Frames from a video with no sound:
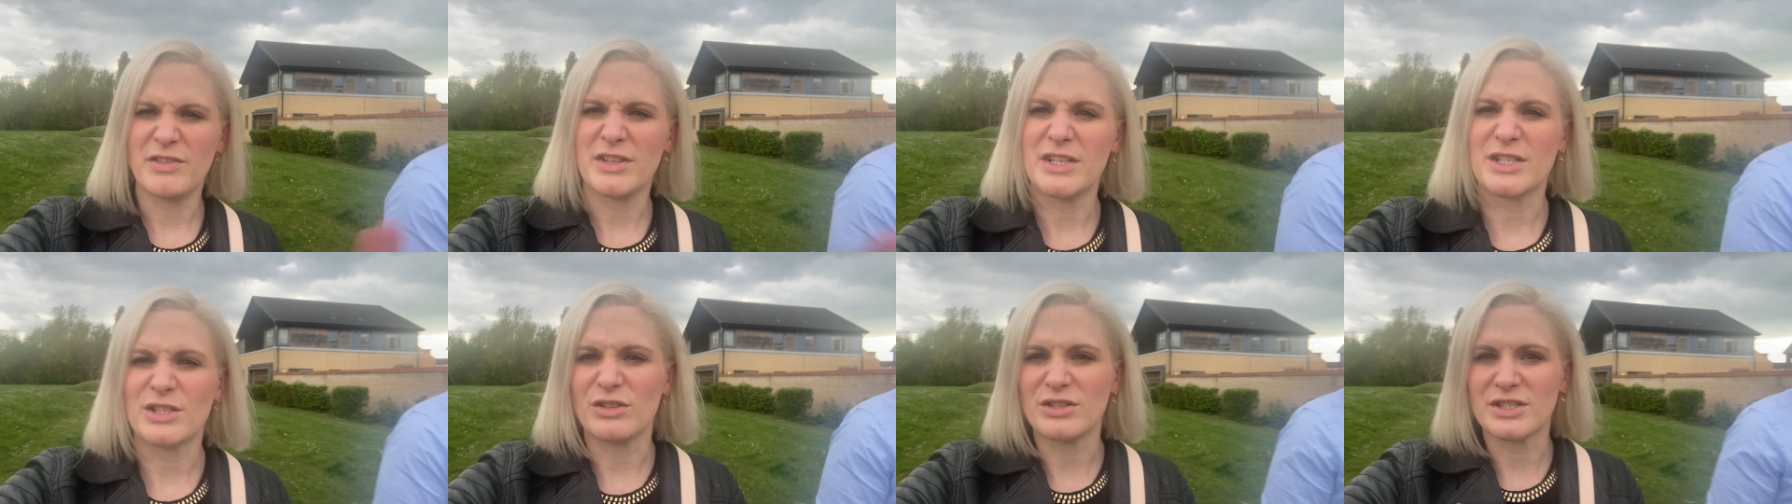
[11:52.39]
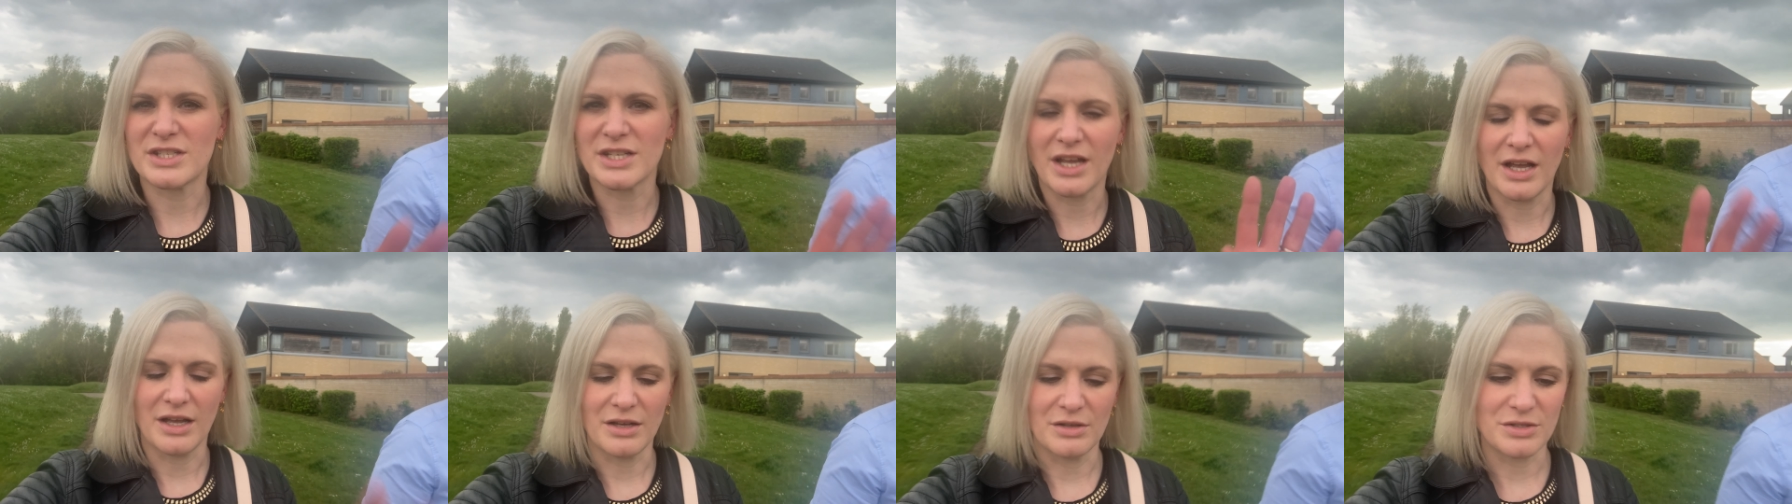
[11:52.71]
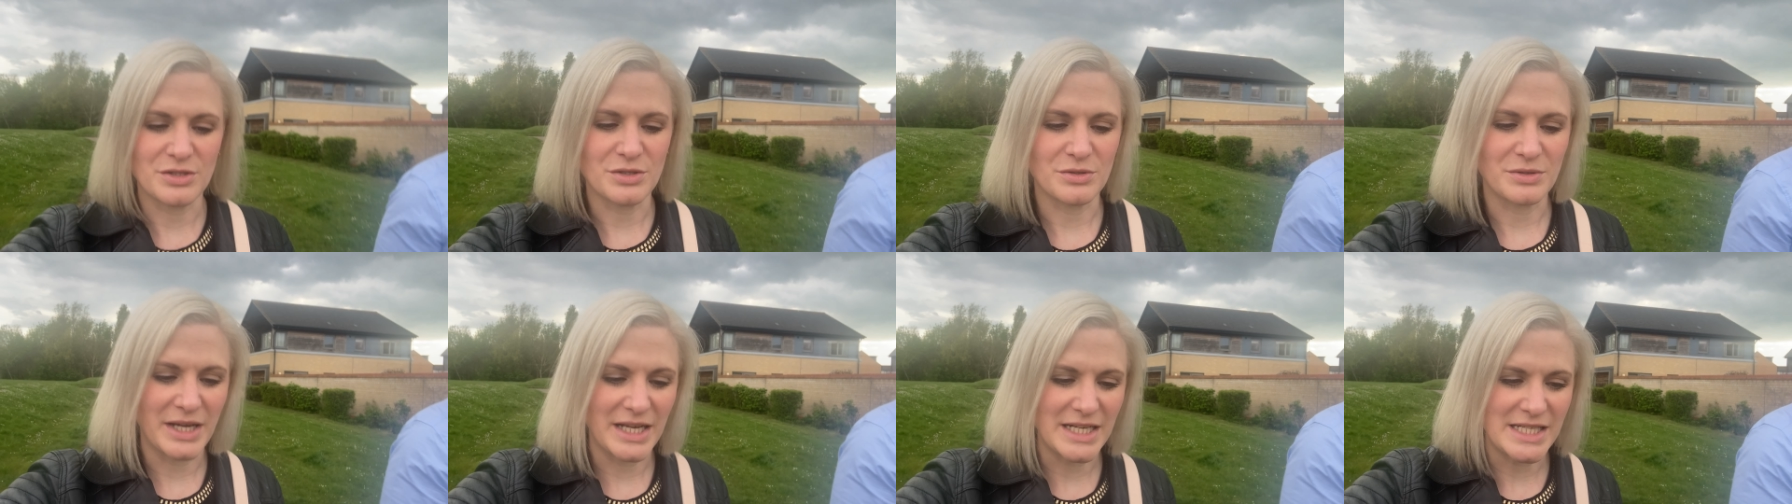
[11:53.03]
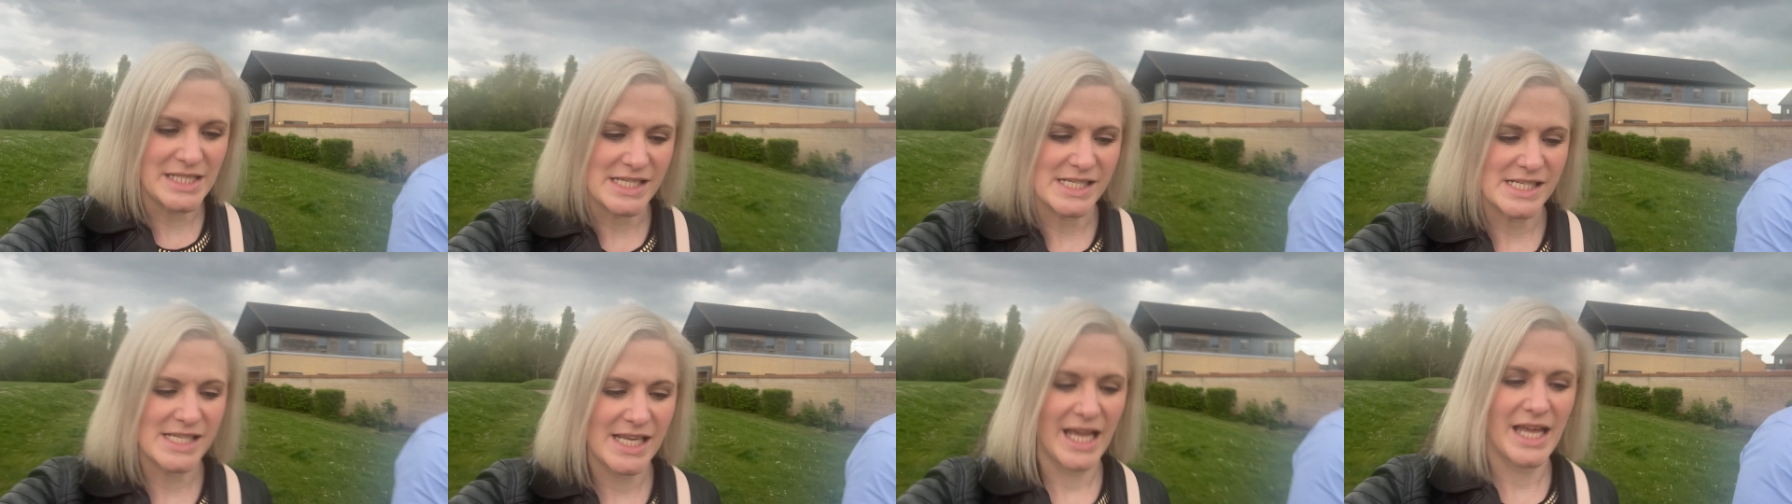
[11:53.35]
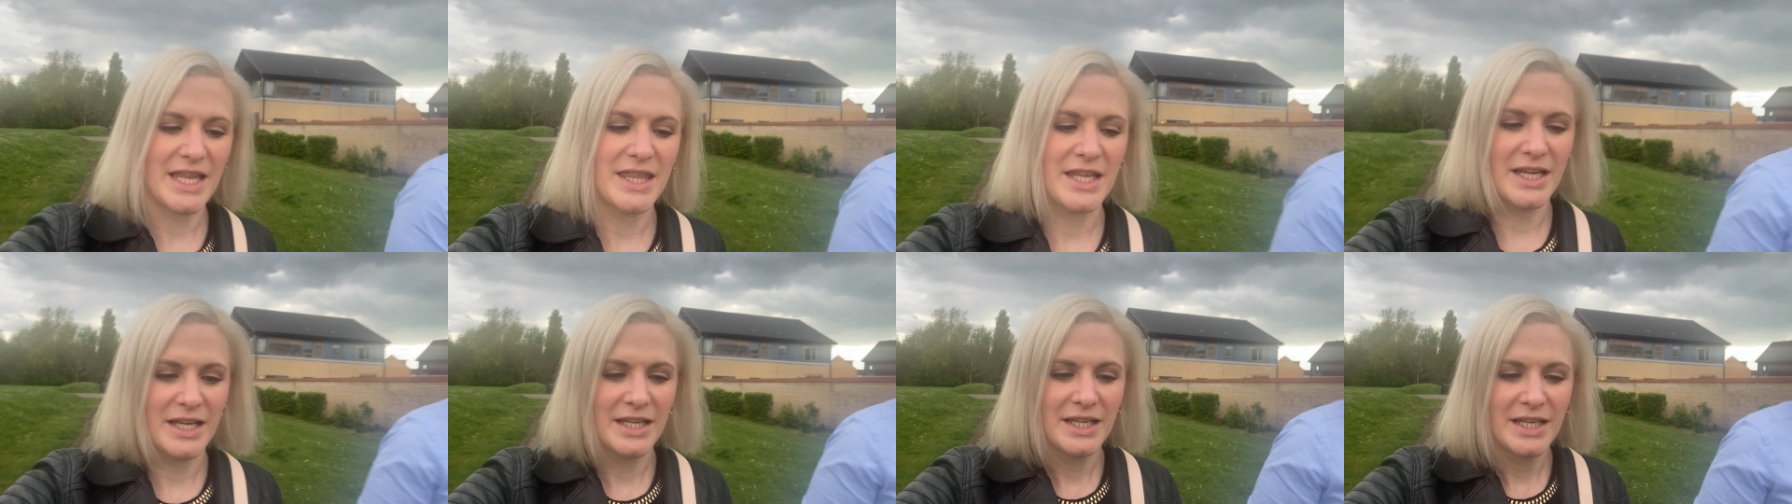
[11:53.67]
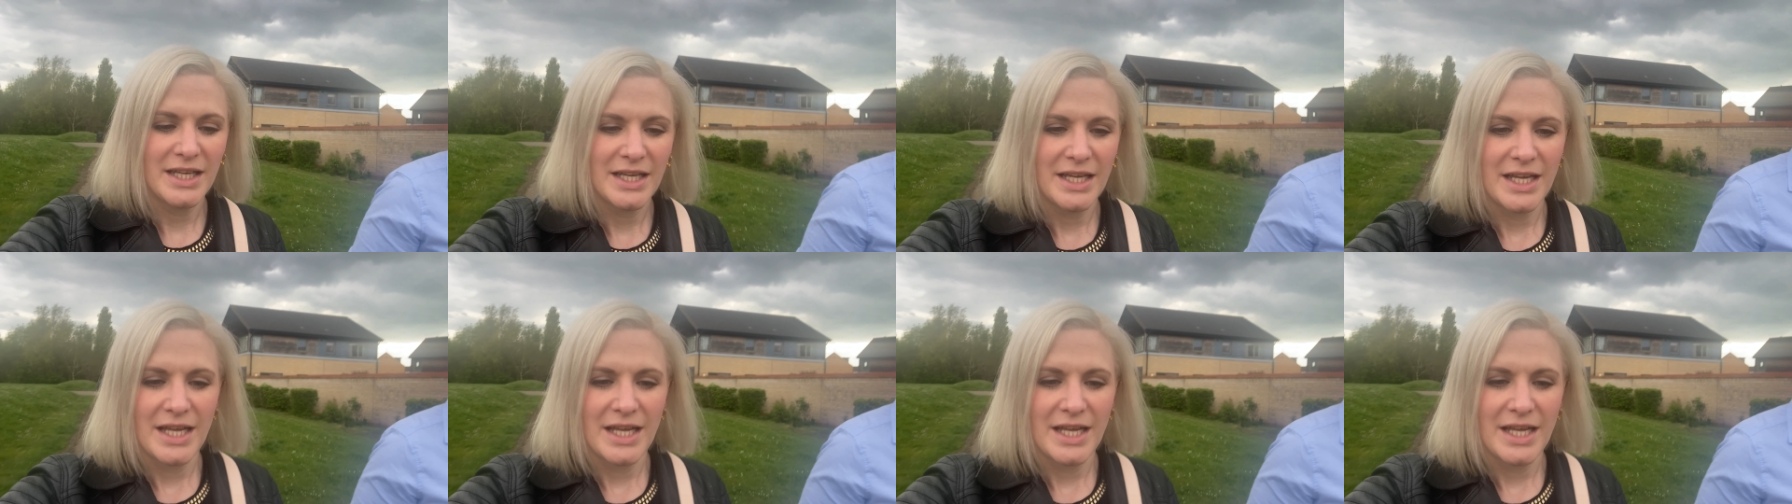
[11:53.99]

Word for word: there's lots of girls all getting together.